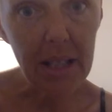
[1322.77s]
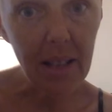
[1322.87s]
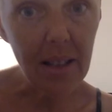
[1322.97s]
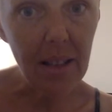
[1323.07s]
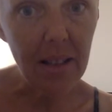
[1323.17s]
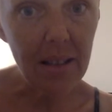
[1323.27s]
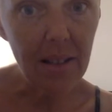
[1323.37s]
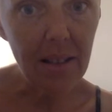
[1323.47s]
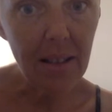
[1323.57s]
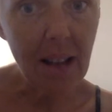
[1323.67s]
out of these.
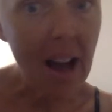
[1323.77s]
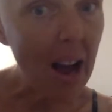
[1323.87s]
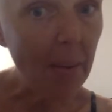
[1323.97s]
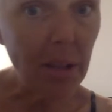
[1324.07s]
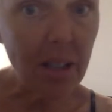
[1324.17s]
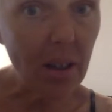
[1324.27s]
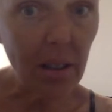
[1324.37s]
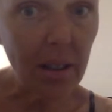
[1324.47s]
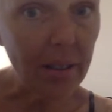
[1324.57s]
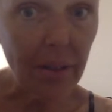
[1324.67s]
I'm going to start
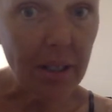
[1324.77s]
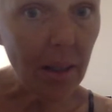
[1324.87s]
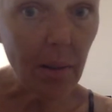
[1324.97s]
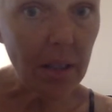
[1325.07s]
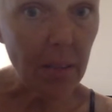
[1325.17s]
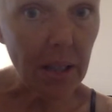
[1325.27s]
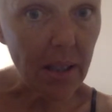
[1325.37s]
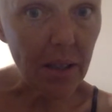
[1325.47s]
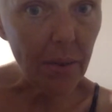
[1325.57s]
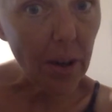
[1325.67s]
looking for sequins
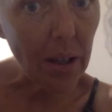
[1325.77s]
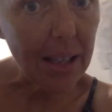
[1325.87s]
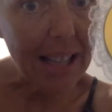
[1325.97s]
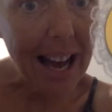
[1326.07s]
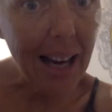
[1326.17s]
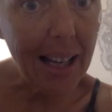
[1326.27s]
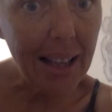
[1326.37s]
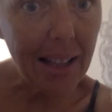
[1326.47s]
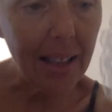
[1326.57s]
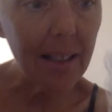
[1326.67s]
mixes for you, because I
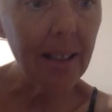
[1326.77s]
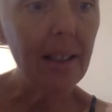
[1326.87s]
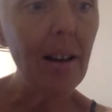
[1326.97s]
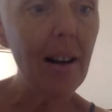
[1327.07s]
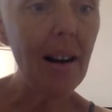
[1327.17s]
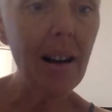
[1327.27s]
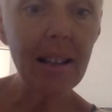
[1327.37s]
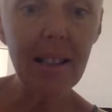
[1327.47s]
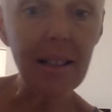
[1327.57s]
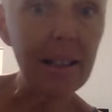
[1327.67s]
think,
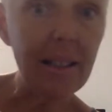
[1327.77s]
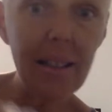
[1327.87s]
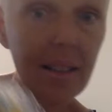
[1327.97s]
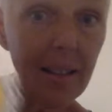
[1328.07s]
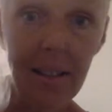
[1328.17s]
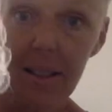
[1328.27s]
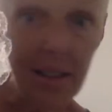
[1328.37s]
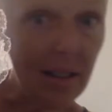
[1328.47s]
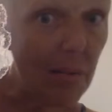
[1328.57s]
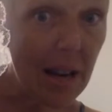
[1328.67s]
honestly,
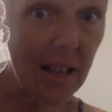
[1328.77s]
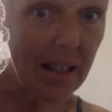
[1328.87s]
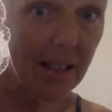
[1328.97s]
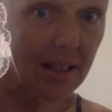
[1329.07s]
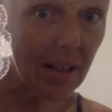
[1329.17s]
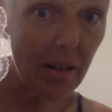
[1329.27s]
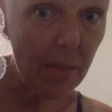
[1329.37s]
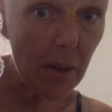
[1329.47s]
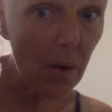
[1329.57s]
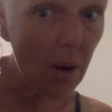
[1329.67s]
you make these into
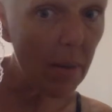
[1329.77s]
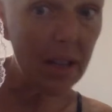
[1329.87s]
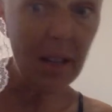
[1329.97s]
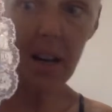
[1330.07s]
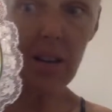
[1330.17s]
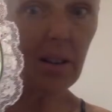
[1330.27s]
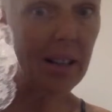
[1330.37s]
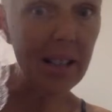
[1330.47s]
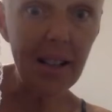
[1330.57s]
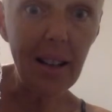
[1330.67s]
Christmas ornaments and you're going
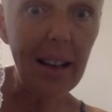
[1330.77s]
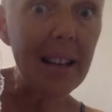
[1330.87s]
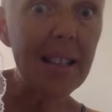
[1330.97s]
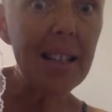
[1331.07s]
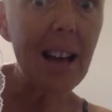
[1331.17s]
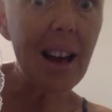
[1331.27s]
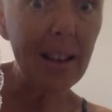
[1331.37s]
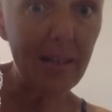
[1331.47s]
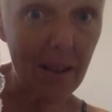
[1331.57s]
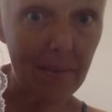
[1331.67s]
to sell a ton
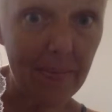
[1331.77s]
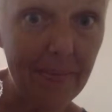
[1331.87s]
of them.